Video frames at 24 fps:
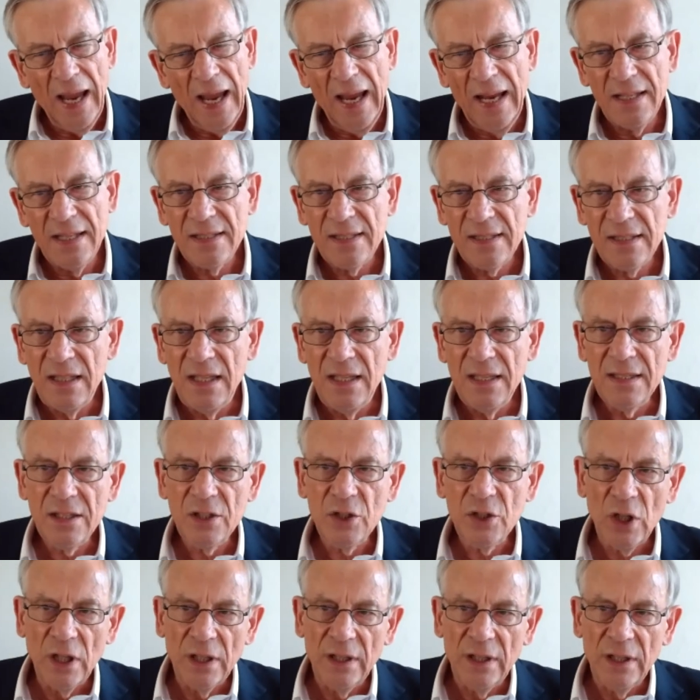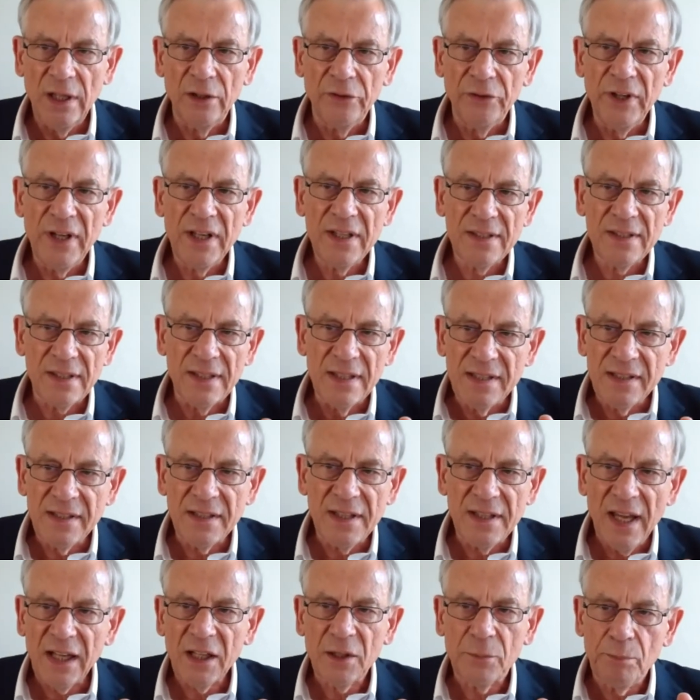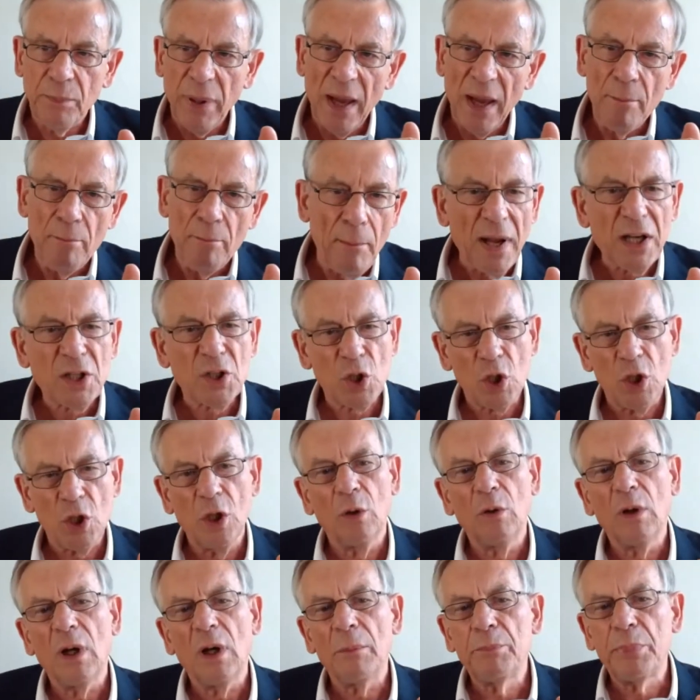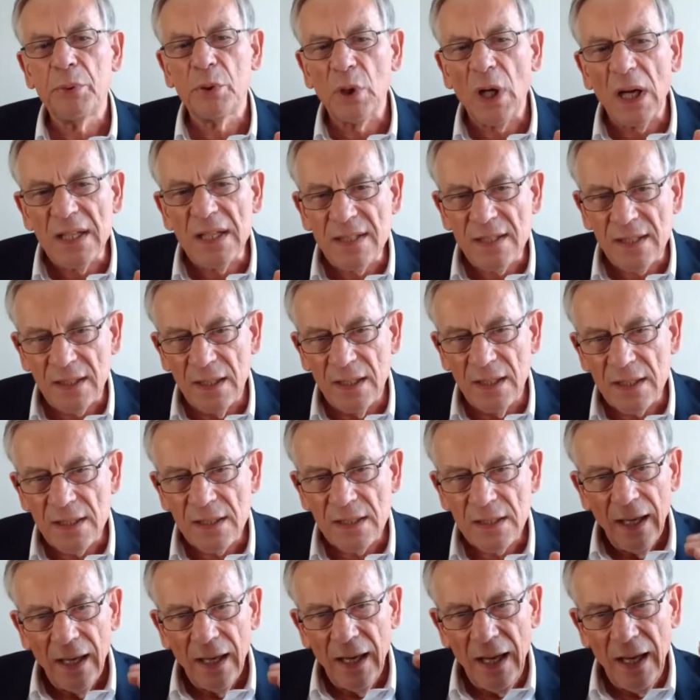And these generics attacked by much lower prices.